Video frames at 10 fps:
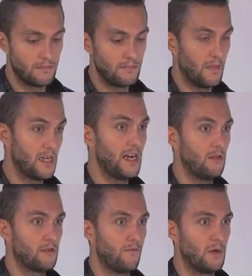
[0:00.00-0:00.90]
there are a
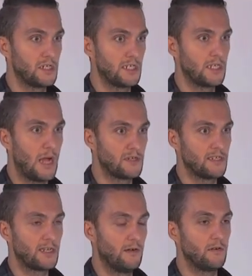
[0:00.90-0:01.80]
lot of options,
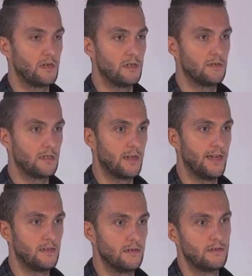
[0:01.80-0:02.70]
options how you can use
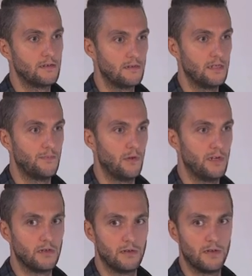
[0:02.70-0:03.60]
Ignite and deploy
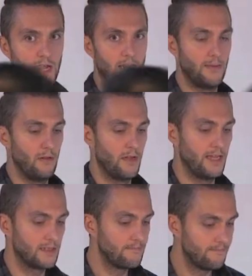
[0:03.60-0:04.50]
it on
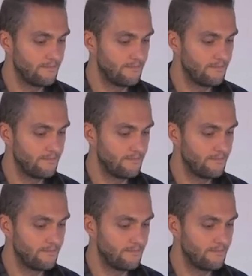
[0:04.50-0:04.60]
AWS.